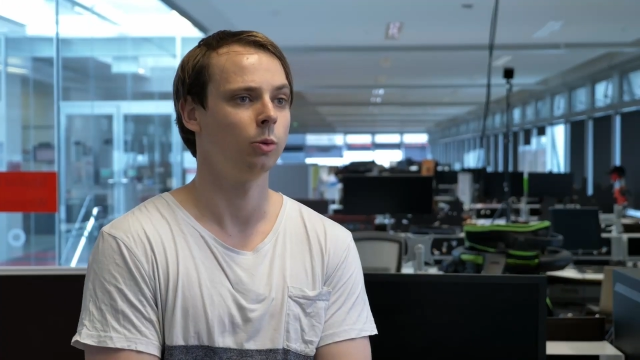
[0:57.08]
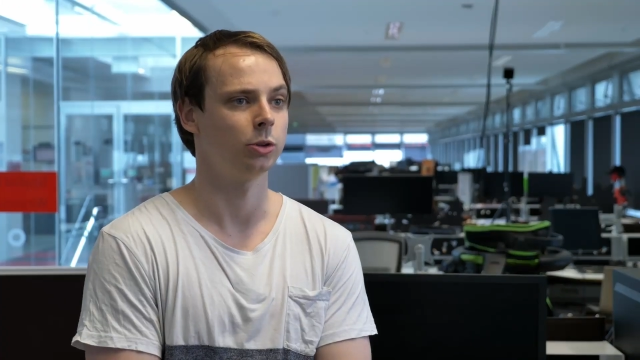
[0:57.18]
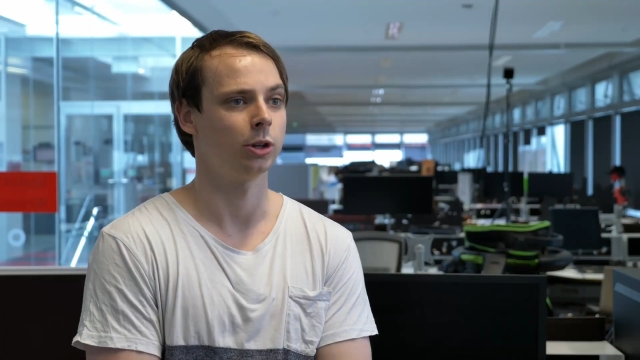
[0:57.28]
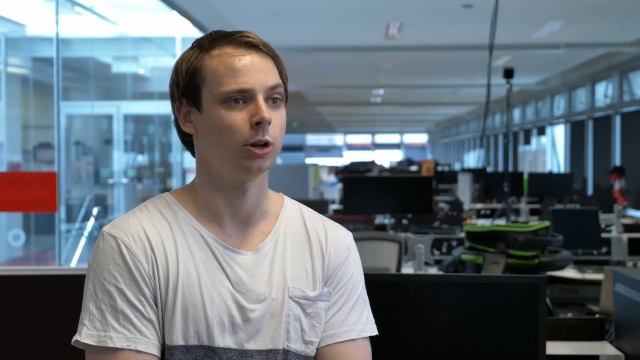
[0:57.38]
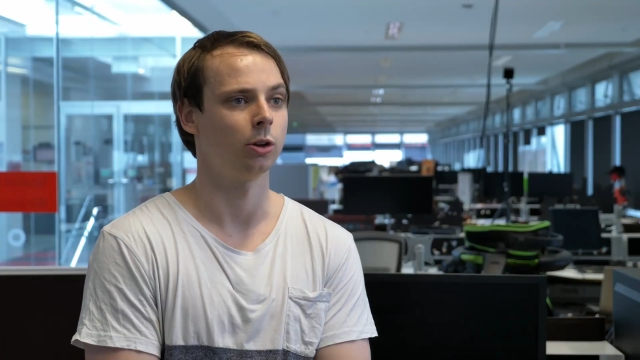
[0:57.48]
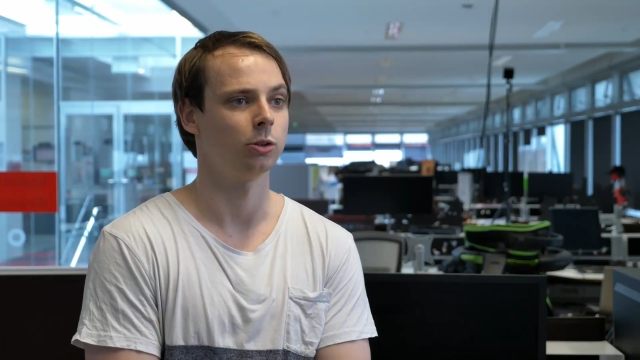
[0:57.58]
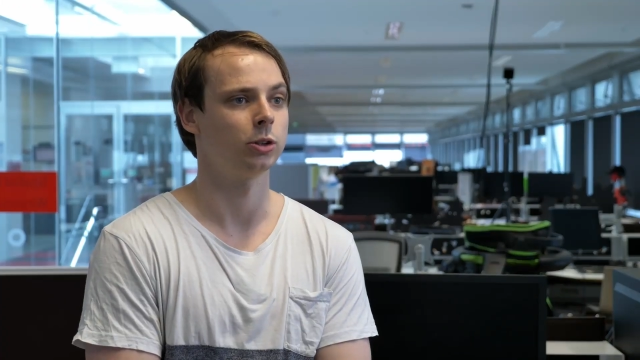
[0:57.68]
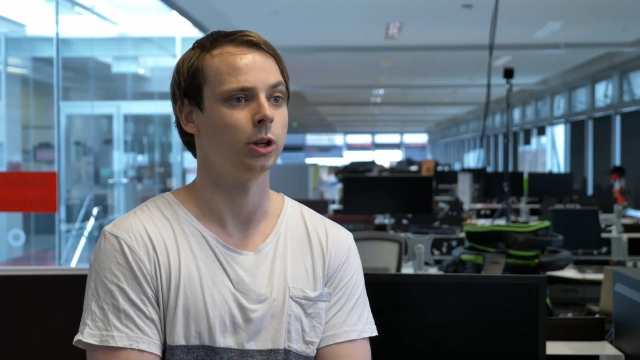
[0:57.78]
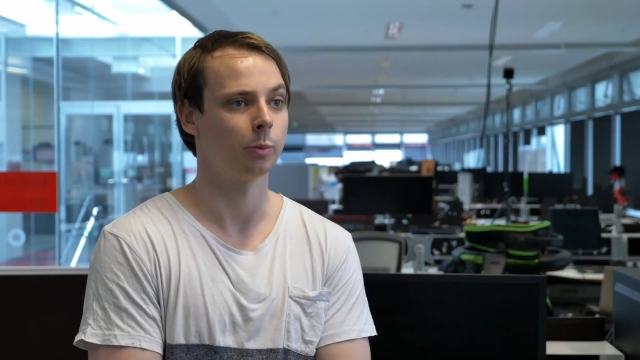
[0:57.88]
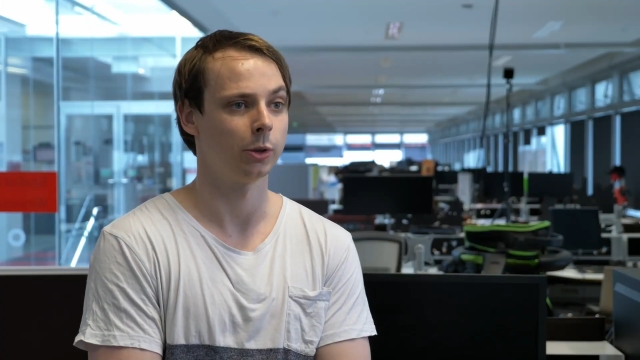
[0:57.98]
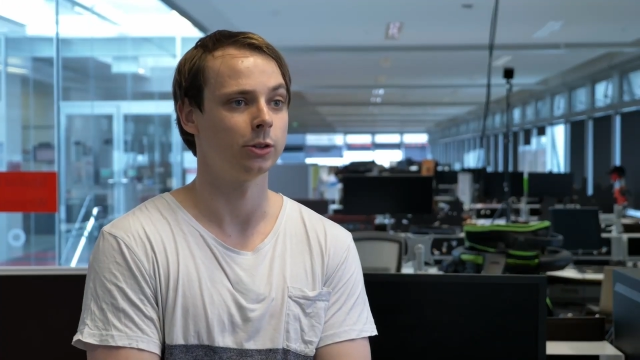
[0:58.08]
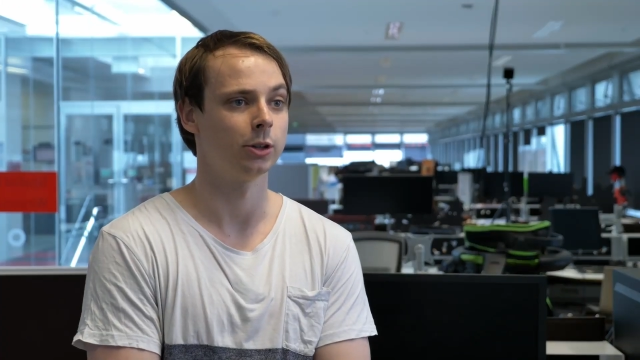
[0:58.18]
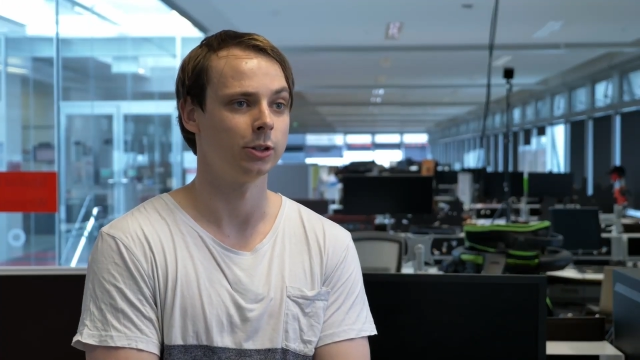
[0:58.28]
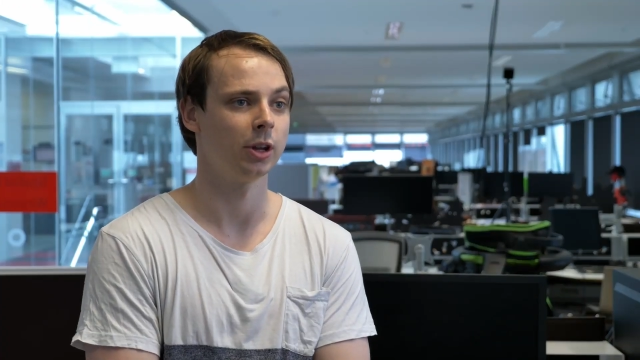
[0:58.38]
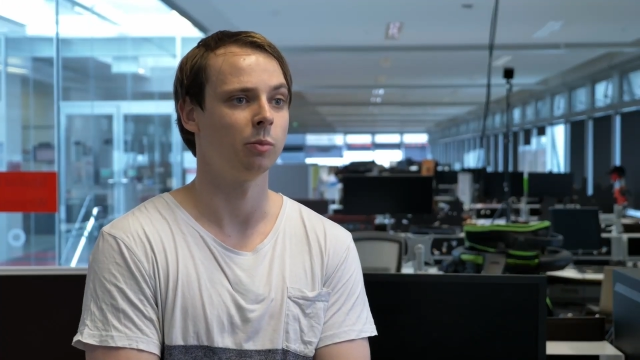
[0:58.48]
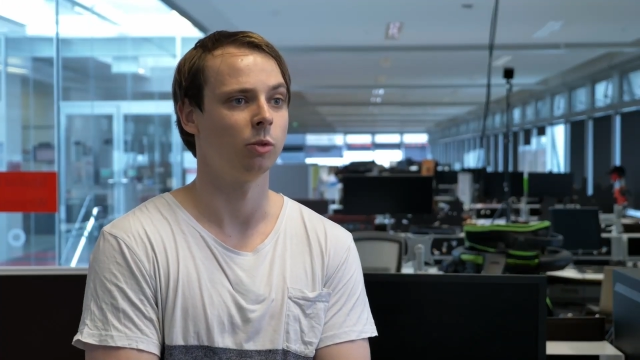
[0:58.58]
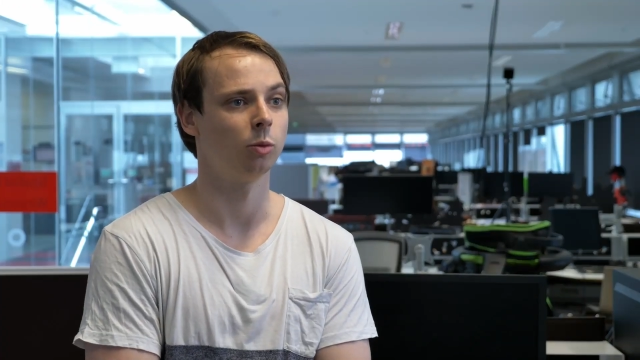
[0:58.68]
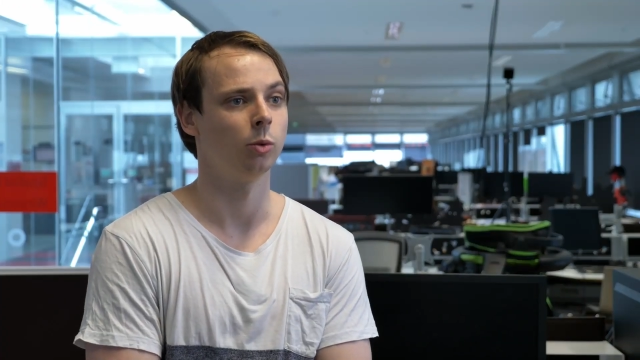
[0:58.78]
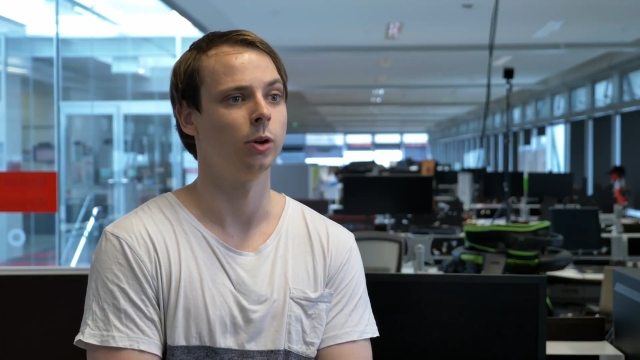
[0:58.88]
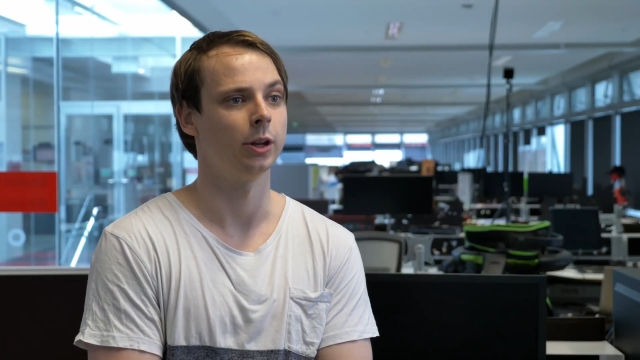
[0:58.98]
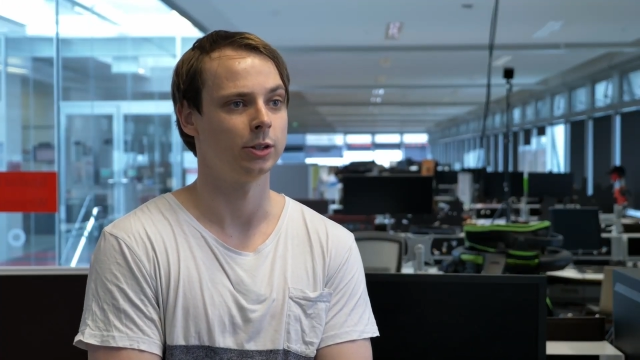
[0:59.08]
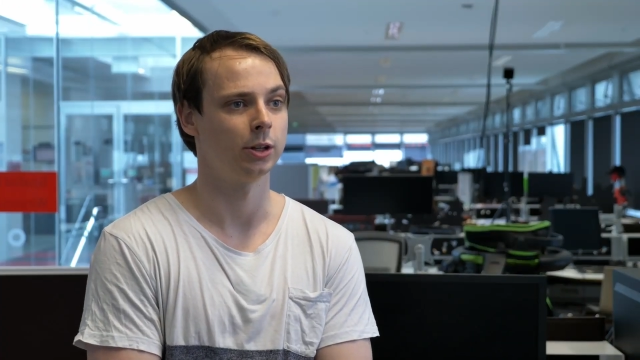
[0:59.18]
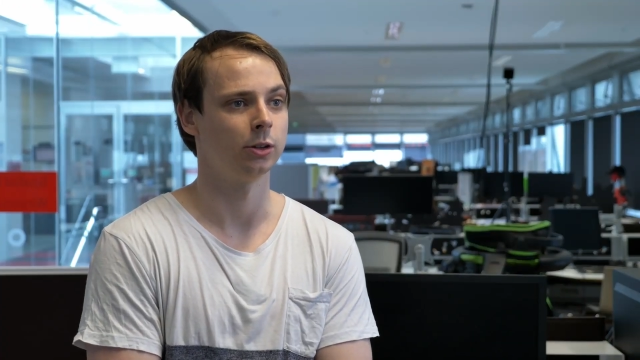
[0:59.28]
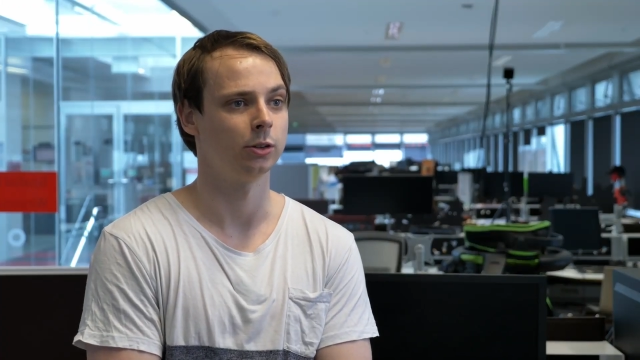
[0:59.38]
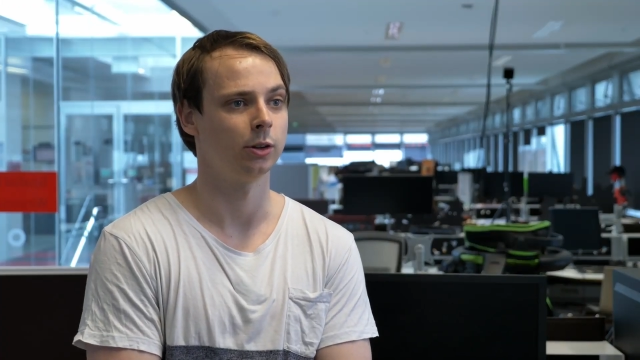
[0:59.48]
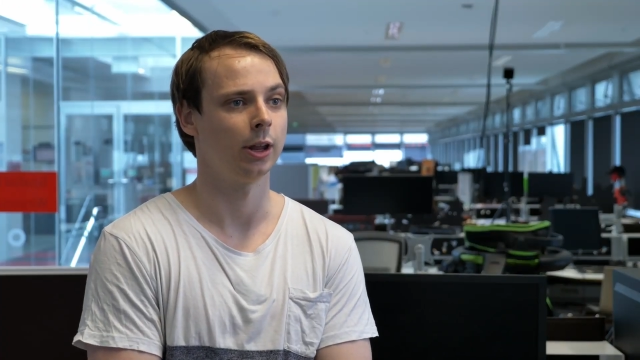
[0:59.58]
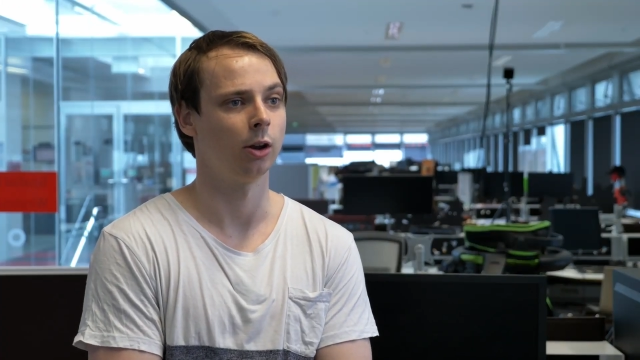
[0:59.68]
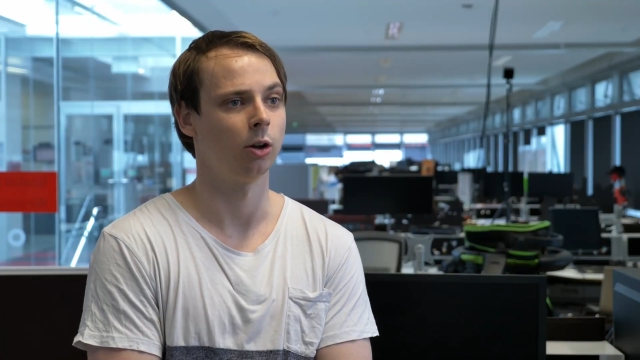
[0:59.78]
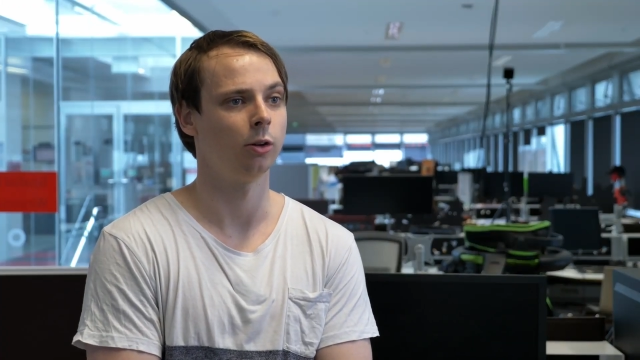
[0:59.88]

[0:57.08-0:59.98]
which then goes, yep, this is abnormal, and sends that